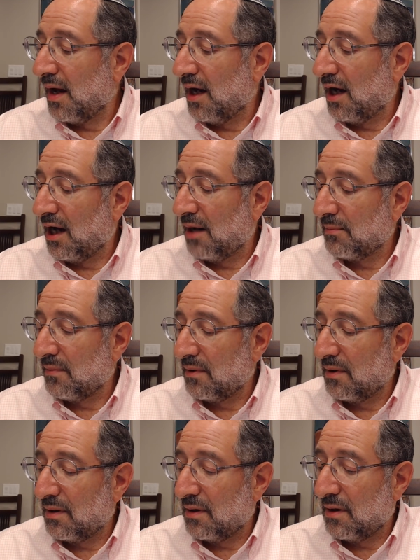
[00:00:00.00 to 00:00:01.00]
But
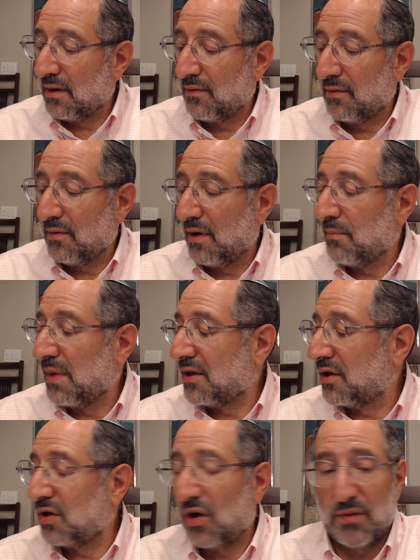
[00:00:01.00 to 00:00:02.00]

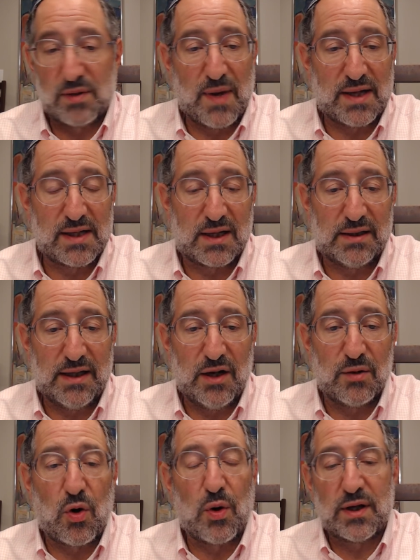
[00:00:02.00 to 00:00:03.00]
the Torah makes it
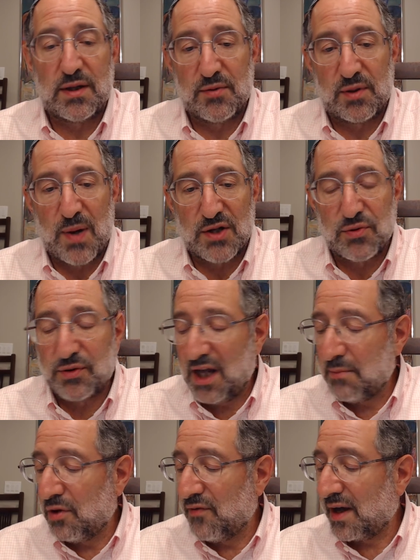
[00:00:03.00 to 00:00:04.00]
clear, going into the pasuk
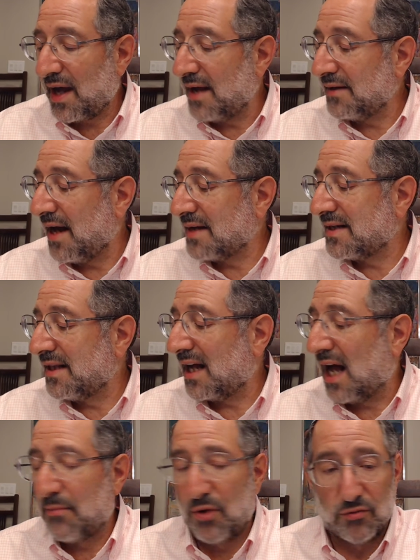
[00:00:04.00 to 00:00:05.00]
Gimel, b'chein taseh
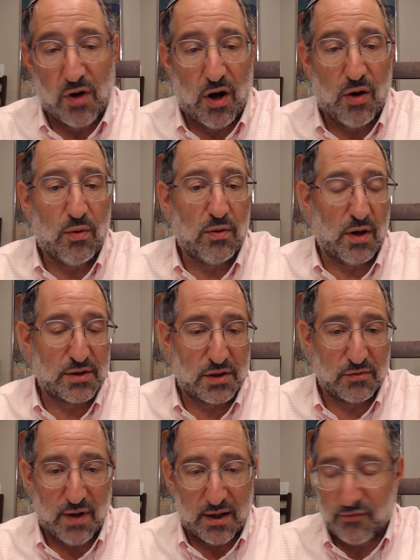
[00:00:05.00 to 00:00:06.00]
l'chamoro,
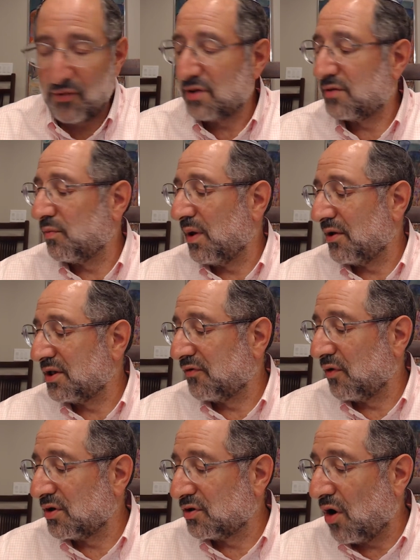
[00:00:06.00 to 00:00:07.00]
also right, for his, whether it's
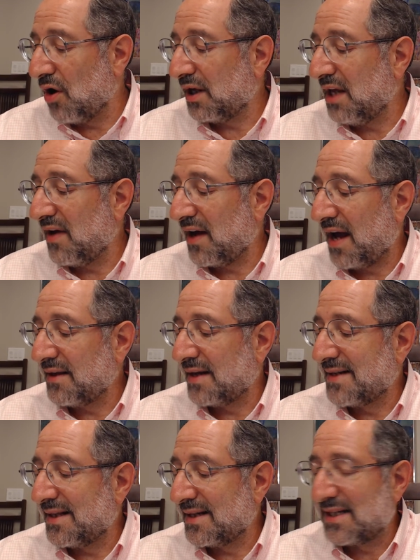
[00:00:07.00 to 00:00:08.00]
for his donkey, b'chein
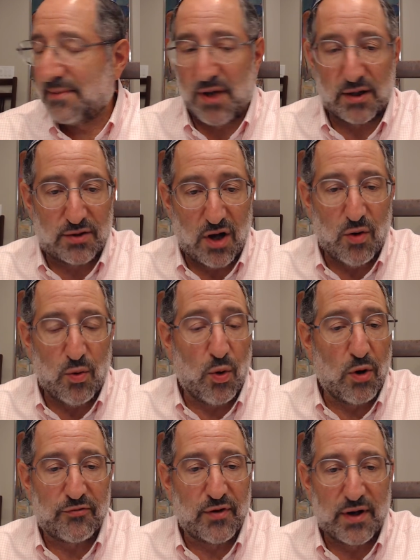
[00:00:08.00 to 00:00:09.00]
taseh l'simlato,
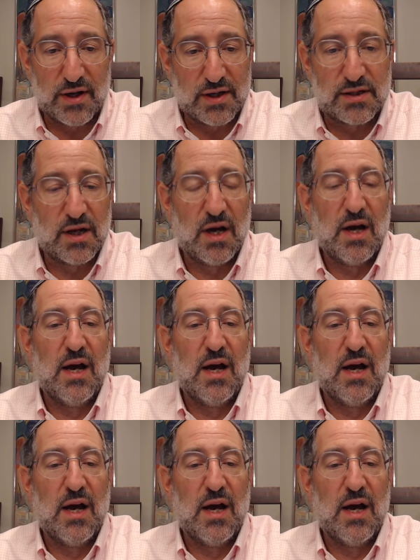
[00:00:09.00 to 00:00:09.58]
or for his